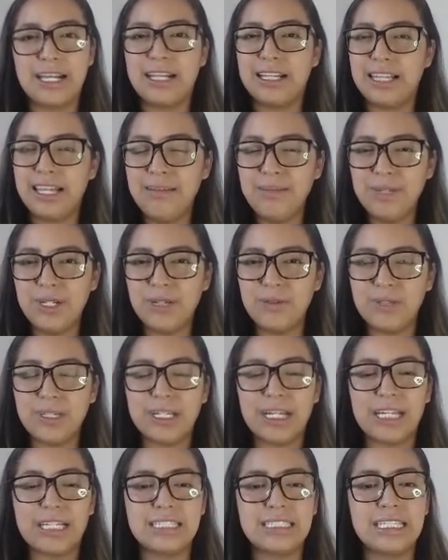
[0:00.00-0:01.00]
Let me know what you
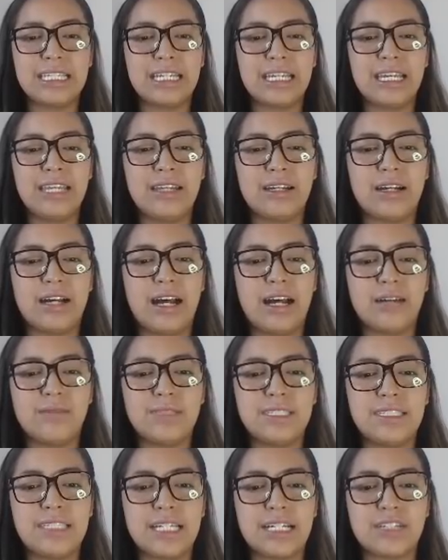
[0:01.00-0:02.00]
guys think in the
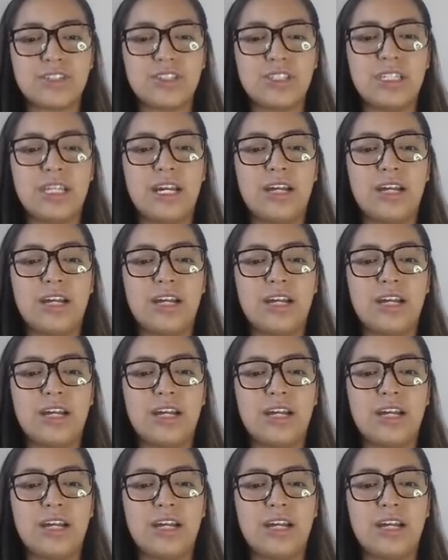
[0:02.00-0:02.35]
comments section.